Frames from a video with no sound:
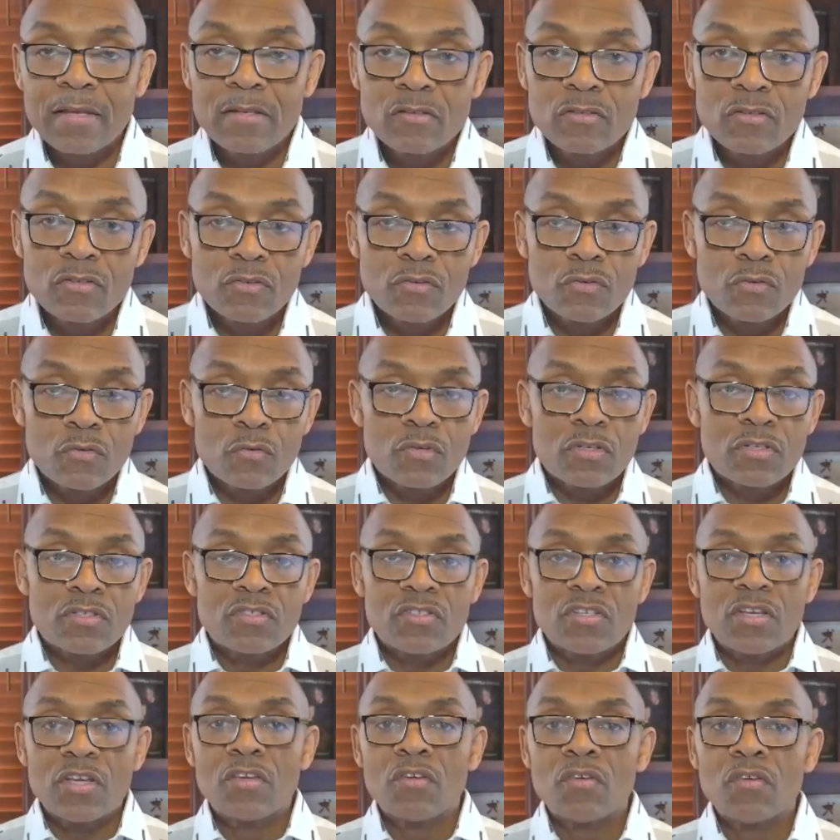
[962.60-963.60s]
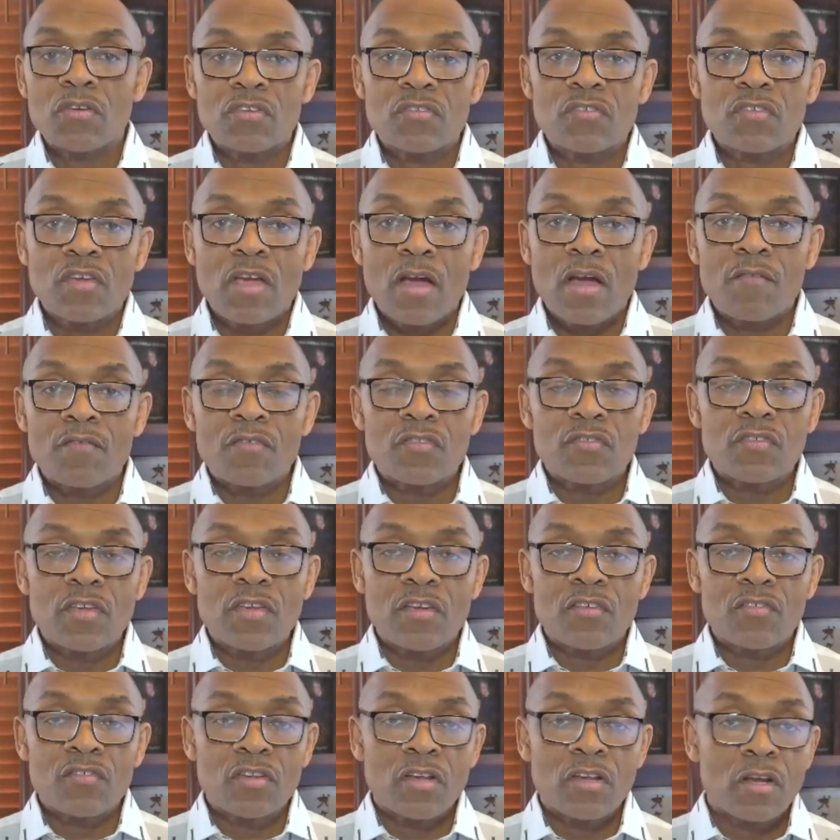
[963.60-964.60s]
to continue this
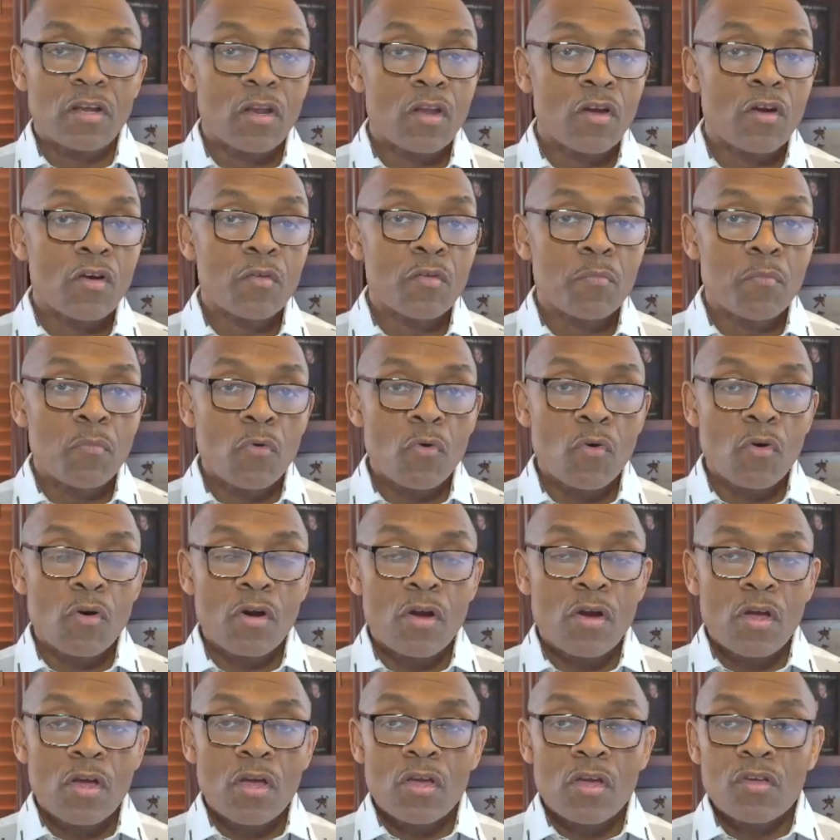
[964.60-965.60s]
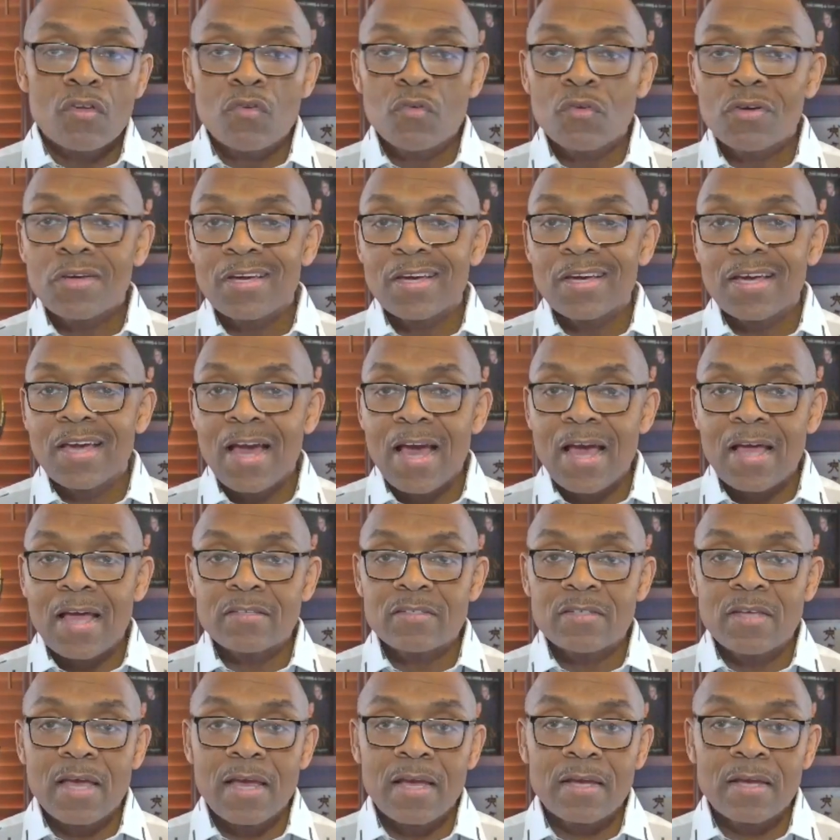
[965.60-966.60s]
conversation and learn more, you can
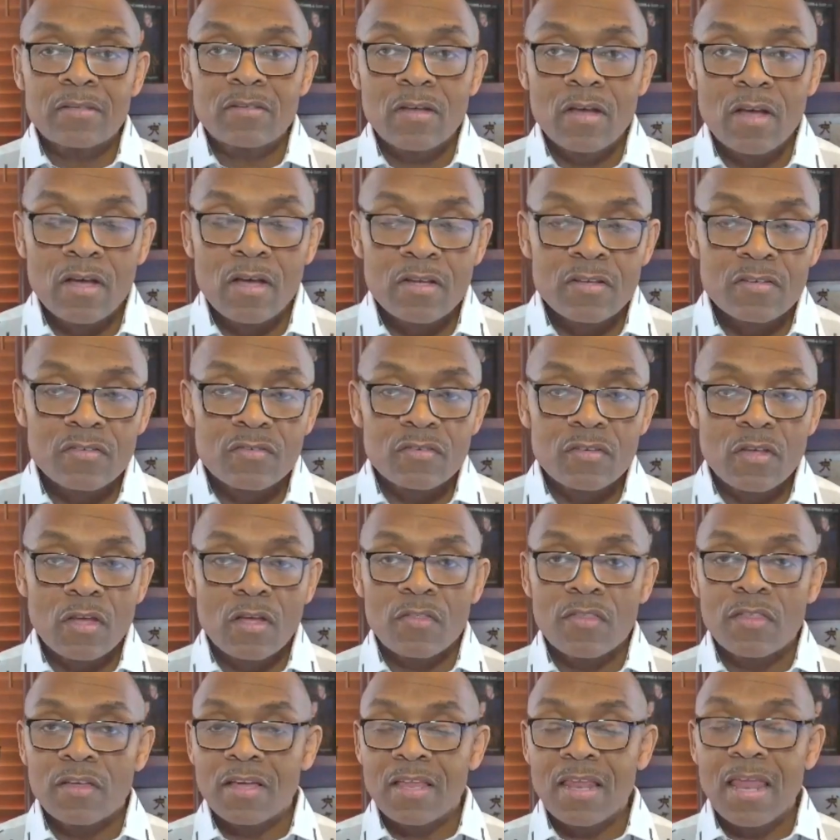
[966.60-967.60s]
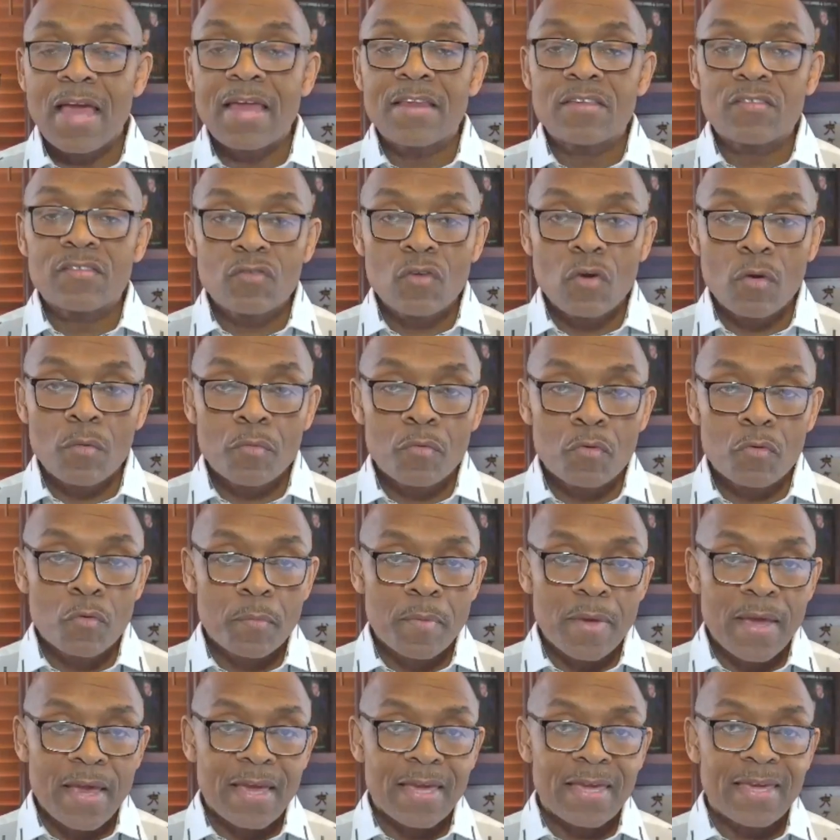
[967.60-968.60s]
contact us, the Kaleidoscope
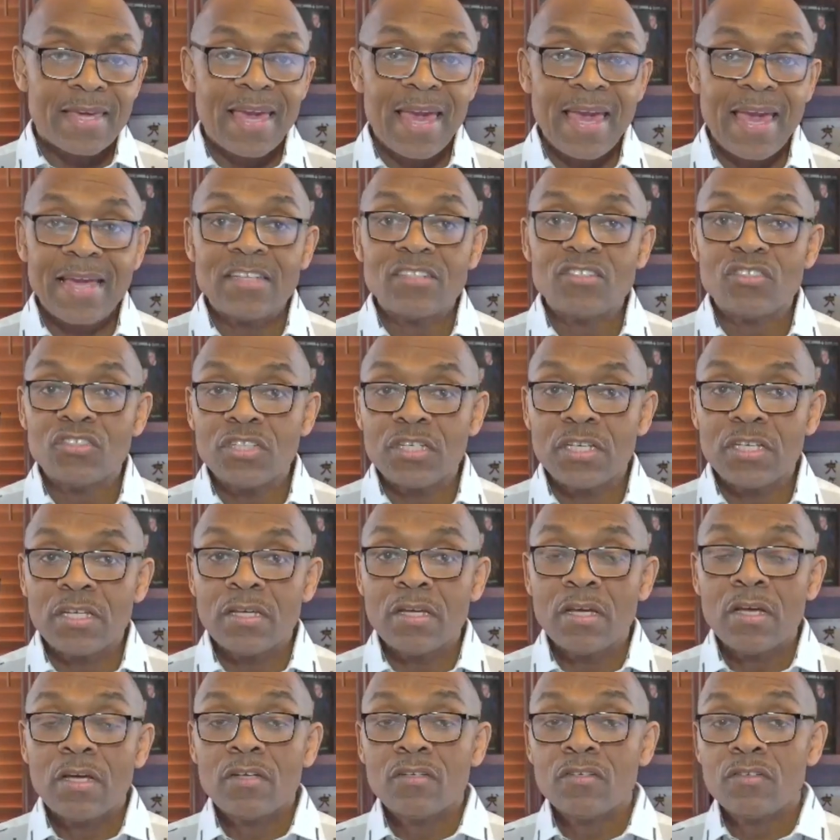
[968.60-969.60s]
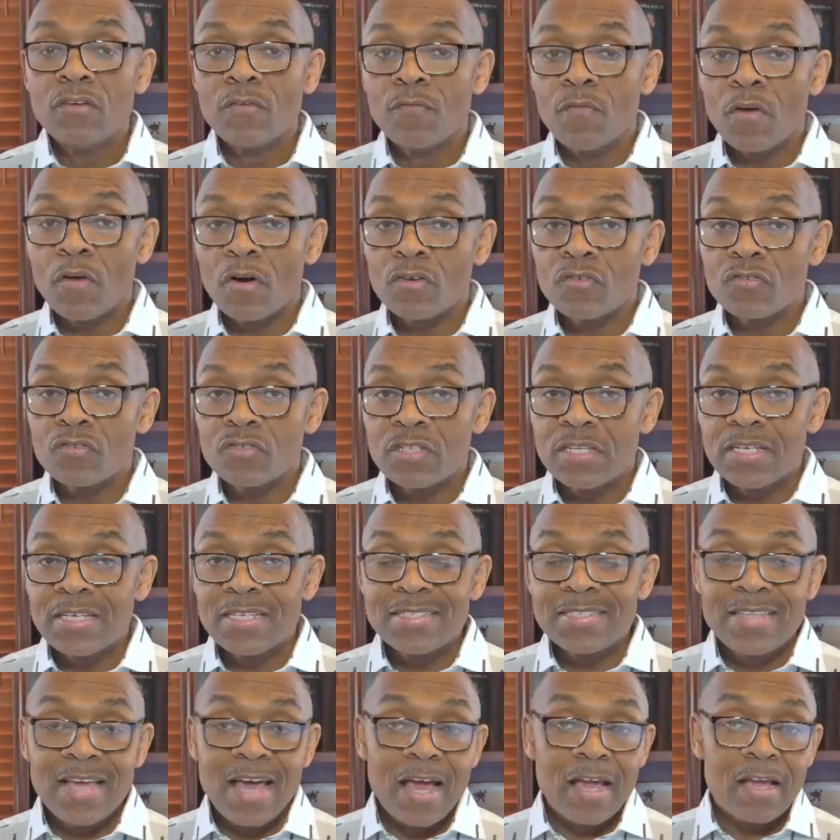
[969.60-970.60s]
Group, at
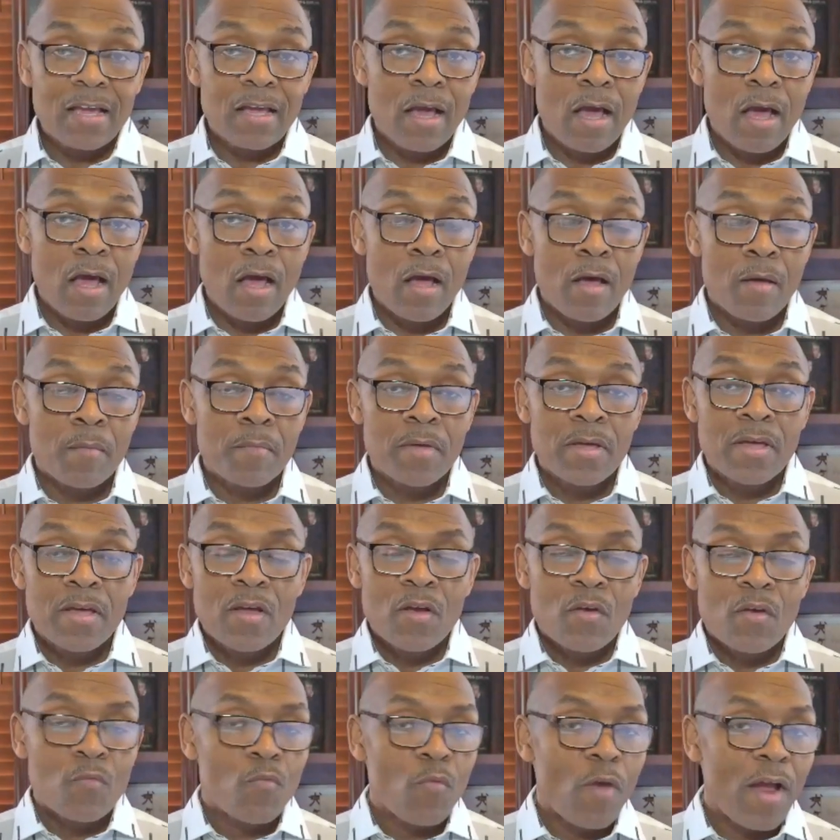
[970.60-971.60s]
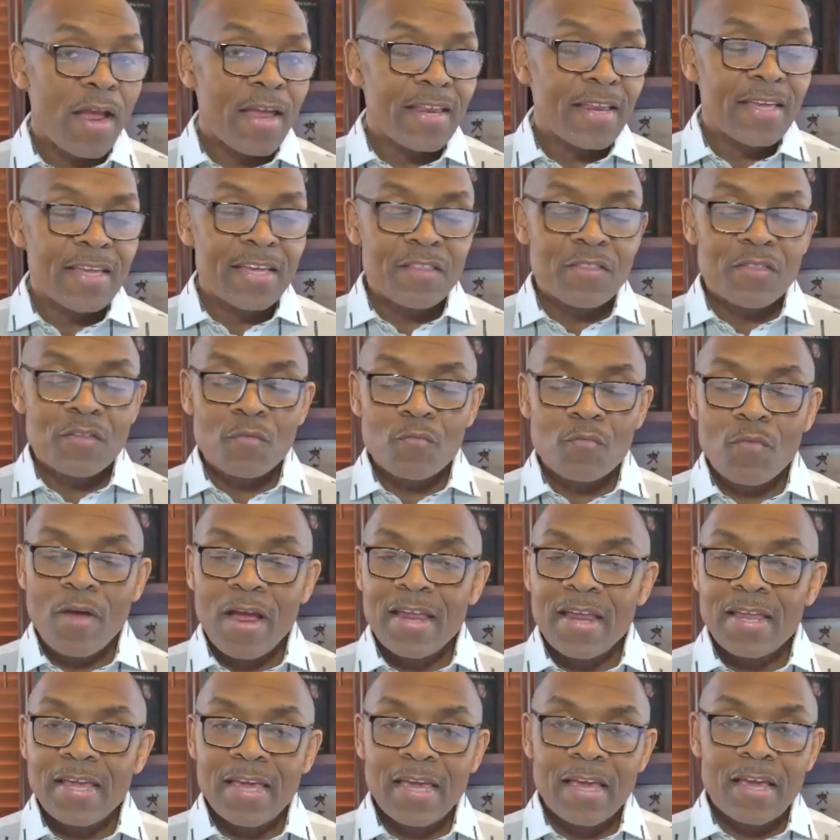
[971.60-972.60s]
kgdiversity.com. Right in the
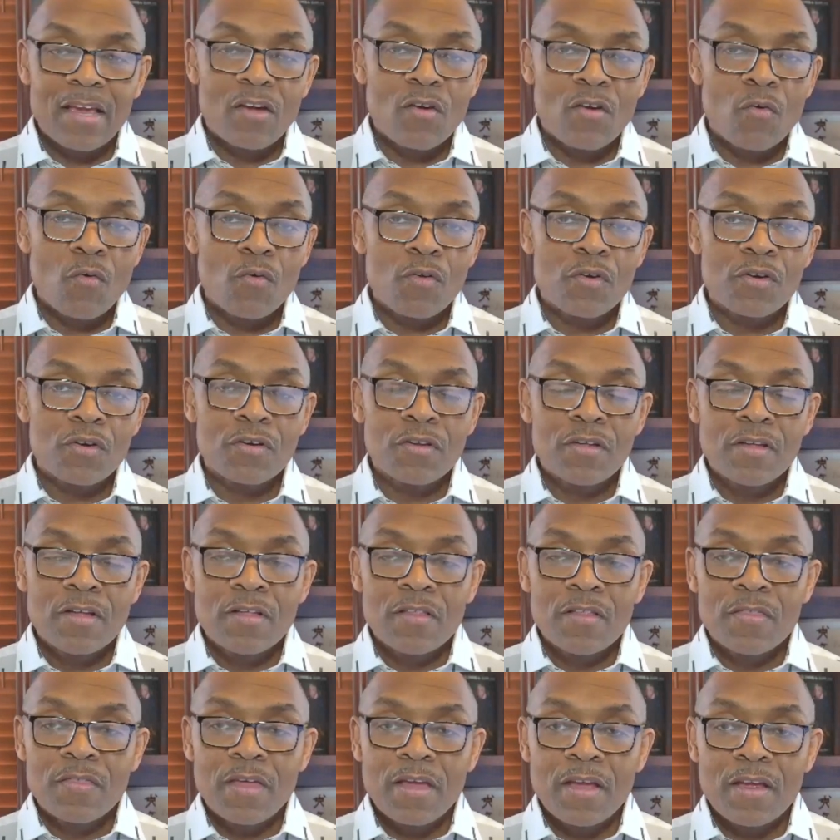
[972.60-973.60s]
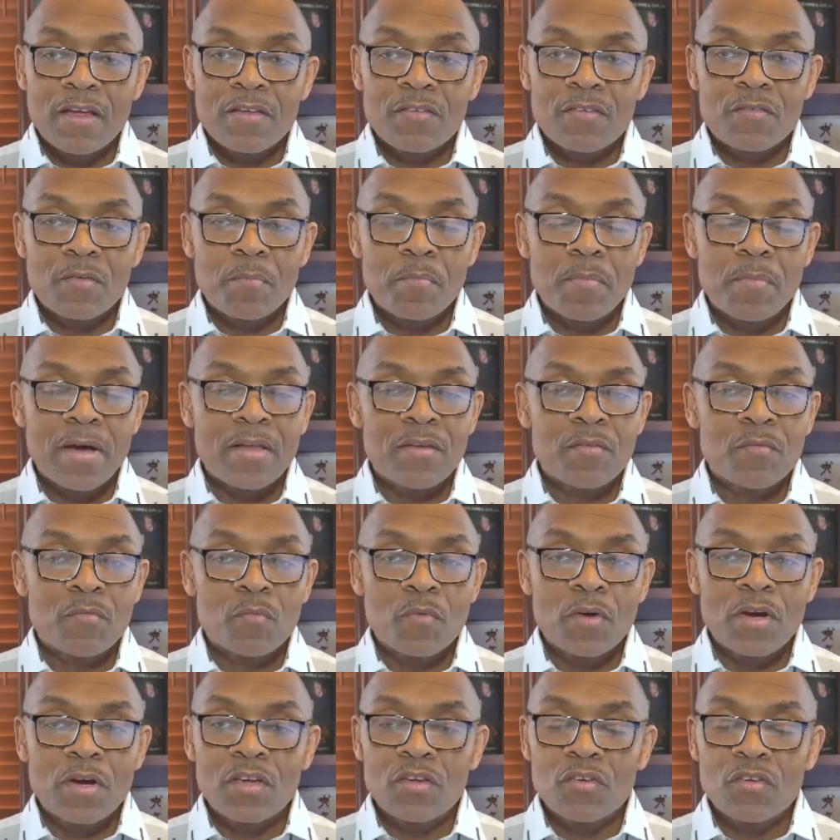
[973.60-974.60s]
right-hand corner, there is a button
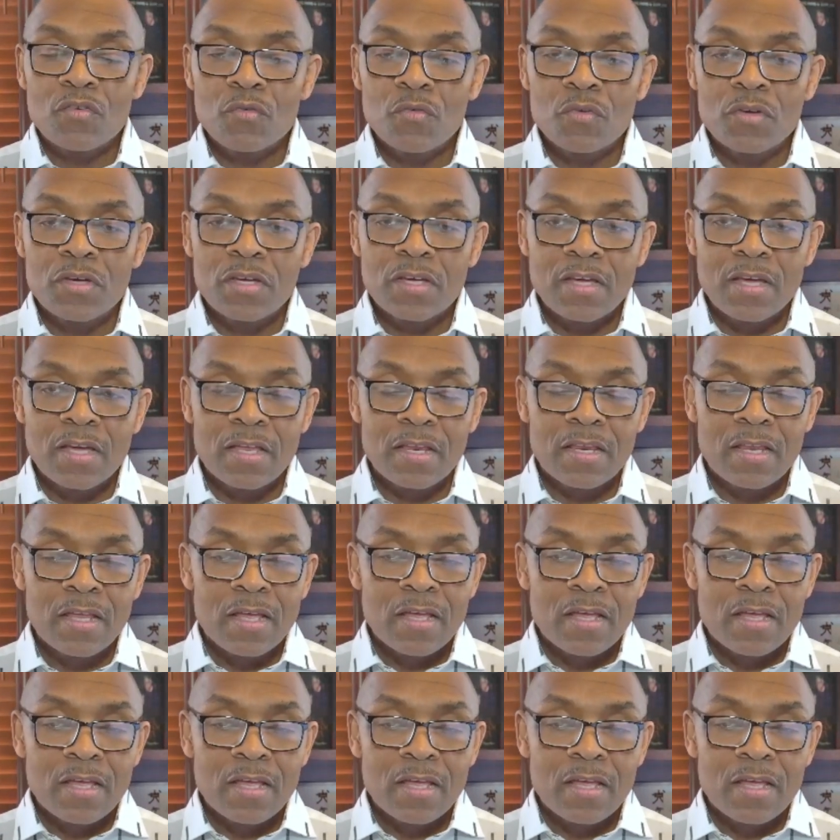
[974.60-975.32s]
where you can